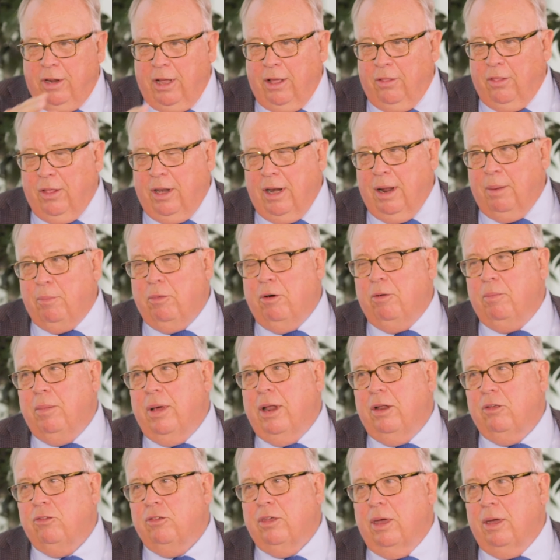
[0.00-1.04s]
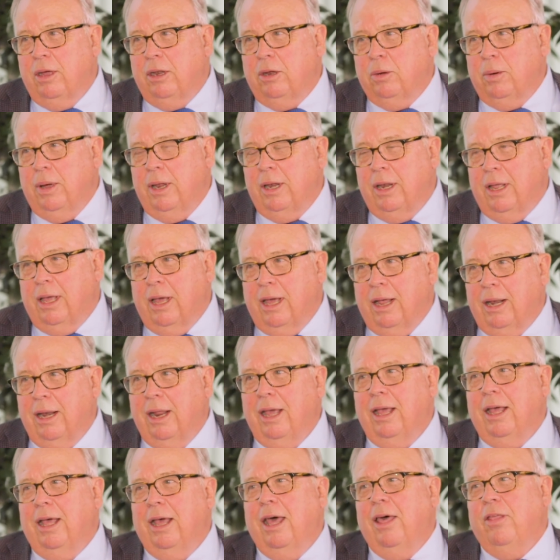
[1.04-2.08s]
down the number of matters going to NCAT
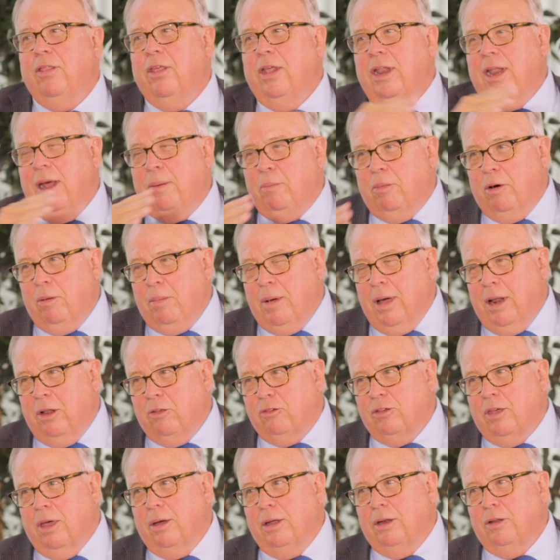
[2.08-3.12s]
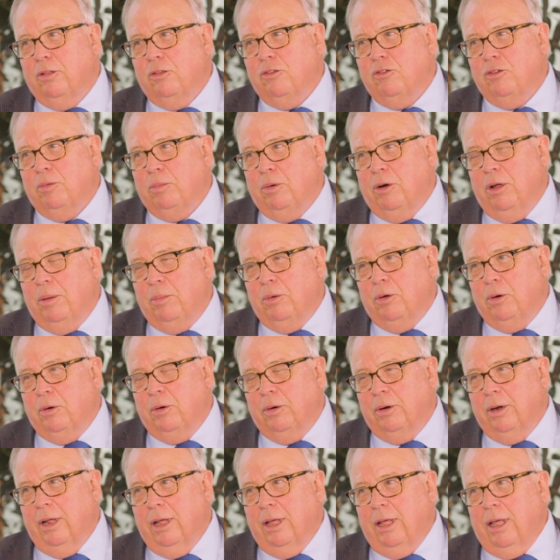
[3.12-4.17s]
and the number of matters going to the Supreme
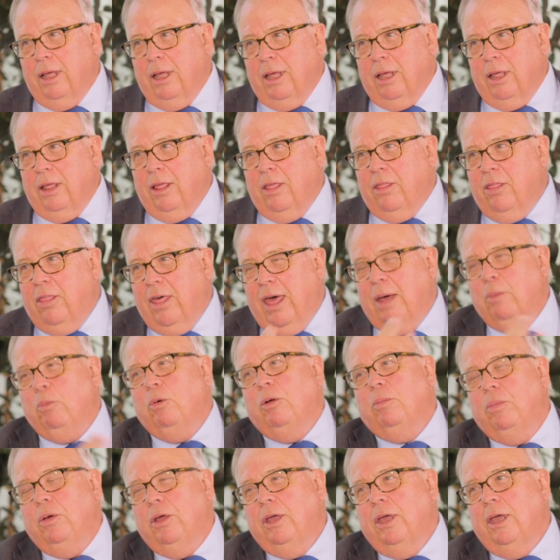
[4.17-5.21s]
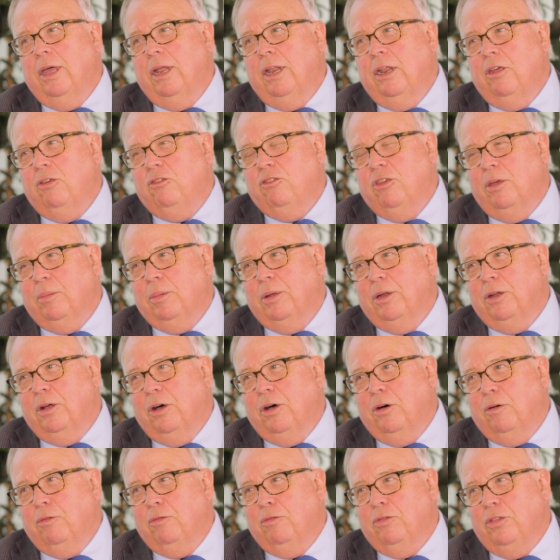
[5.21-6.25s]
Court. That would be an exhibit
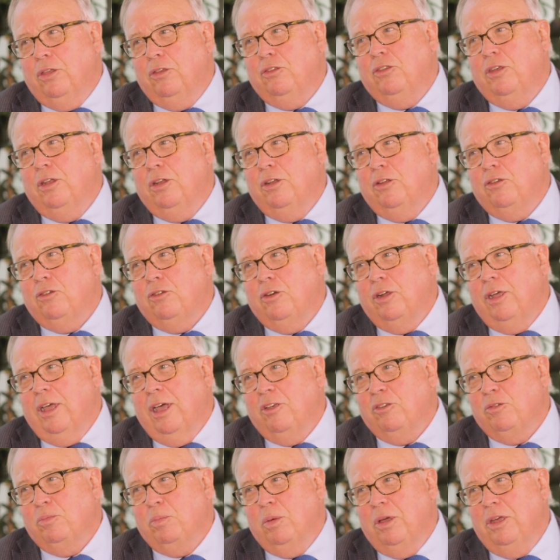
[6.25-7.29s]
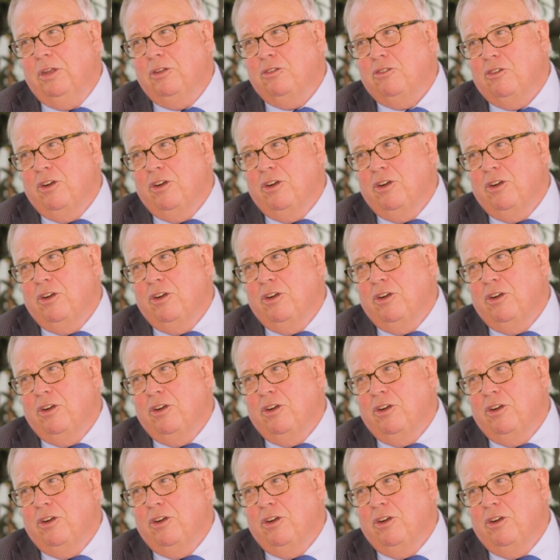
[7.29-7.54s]
of this industry has been